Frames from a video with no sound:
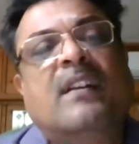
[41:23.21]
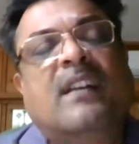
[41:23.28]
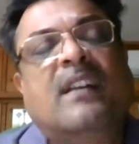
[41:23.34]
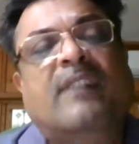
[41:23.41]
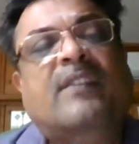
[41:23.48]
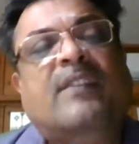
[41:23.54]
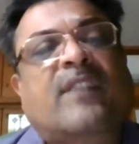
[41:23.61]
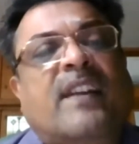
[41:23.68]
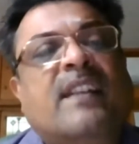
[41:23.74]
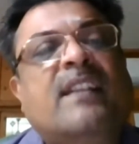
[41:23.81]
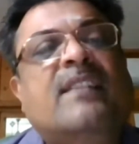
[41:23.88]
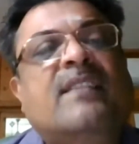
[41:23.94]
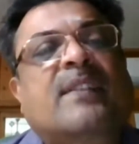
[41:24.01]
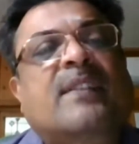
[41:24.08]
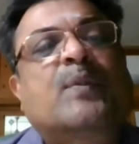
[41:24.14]
after
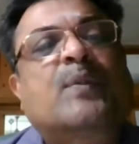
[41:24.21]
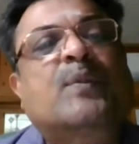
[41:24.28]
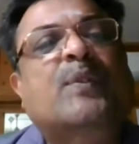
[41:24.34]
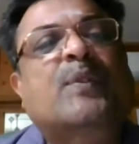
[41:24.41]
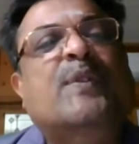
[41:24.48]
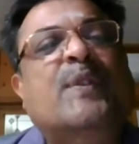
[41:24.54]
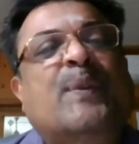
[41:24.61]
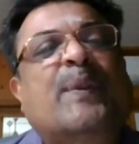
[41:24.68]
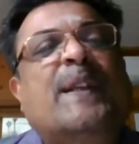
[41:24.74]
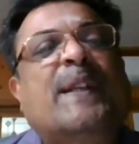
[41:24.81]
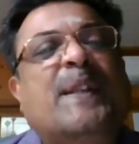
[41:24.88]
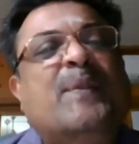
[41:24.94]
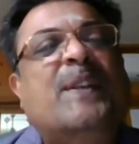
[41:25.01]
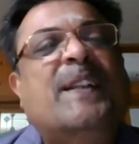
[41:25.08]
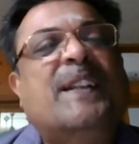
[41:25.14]
Finance Act
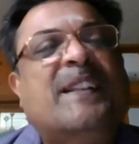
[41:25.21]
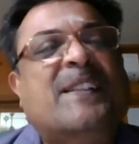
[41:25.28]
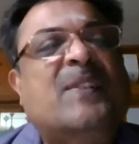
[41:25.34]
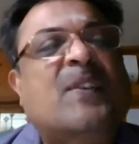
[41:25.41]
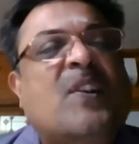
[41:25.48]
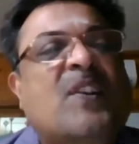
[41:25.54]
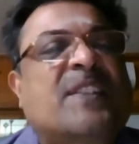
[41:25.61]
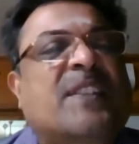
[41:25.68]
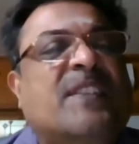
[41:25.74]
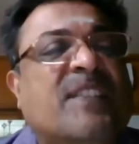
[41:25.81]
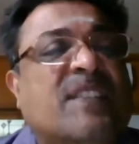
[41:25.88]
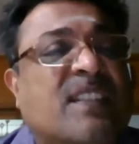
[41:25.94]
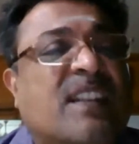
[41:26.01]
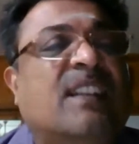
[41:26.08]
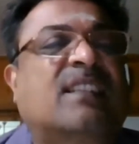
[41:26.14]
2021, it has lost
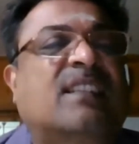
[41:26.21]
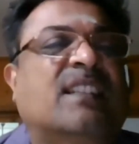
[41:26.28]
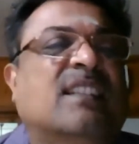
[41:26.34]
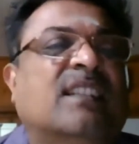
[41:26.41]
its teeth.